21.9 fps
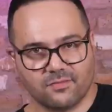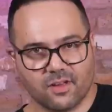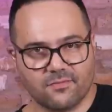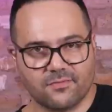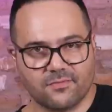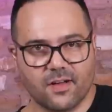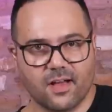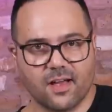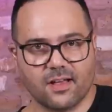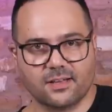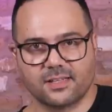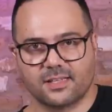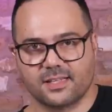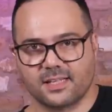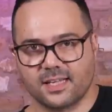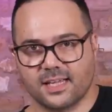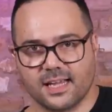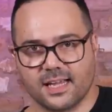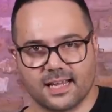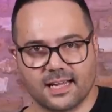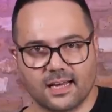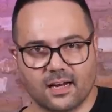of
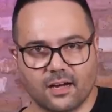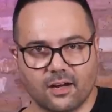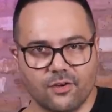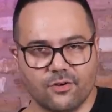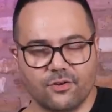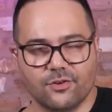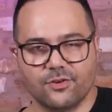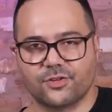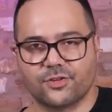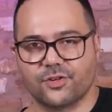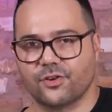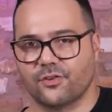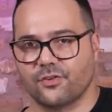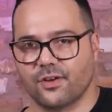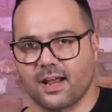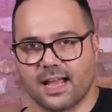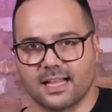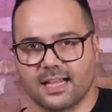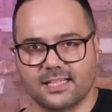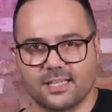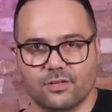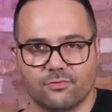diversity, inclusion,
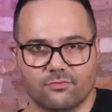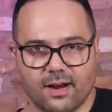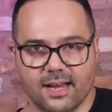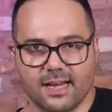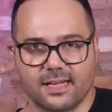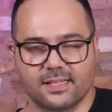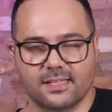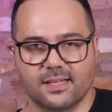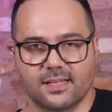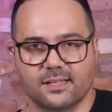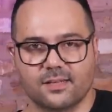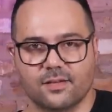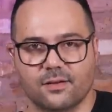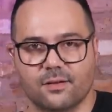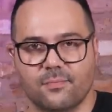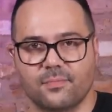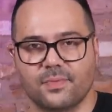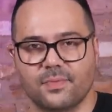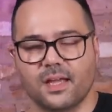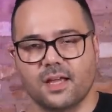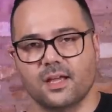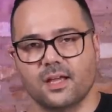anti
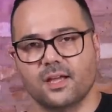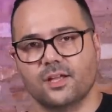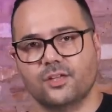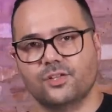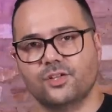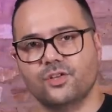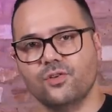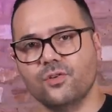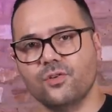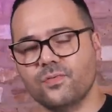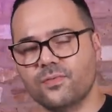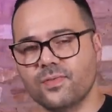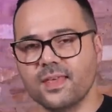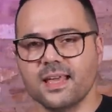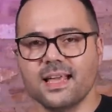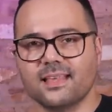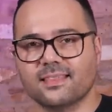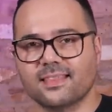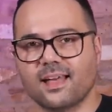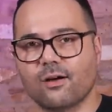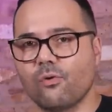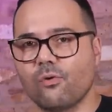racism. Do you
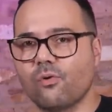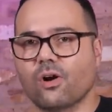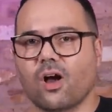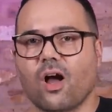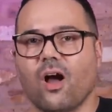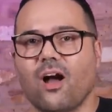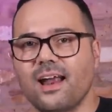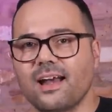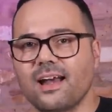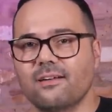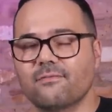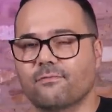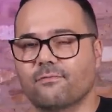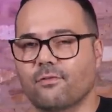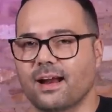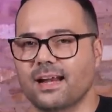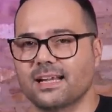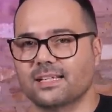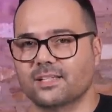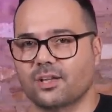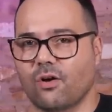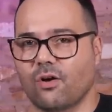think that all kind of
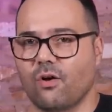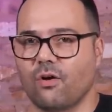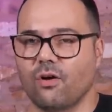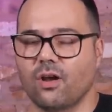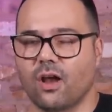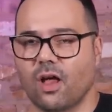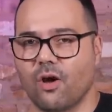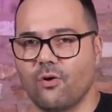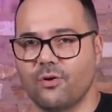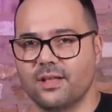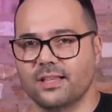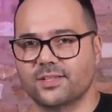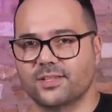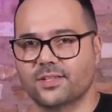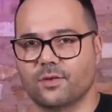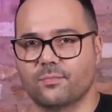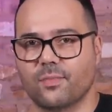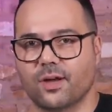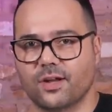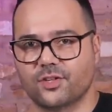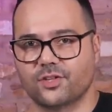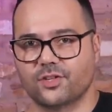rings hollow in
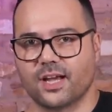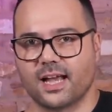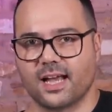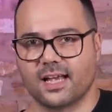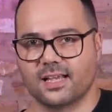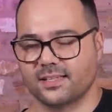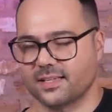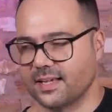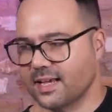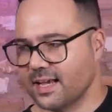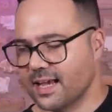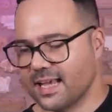so much as,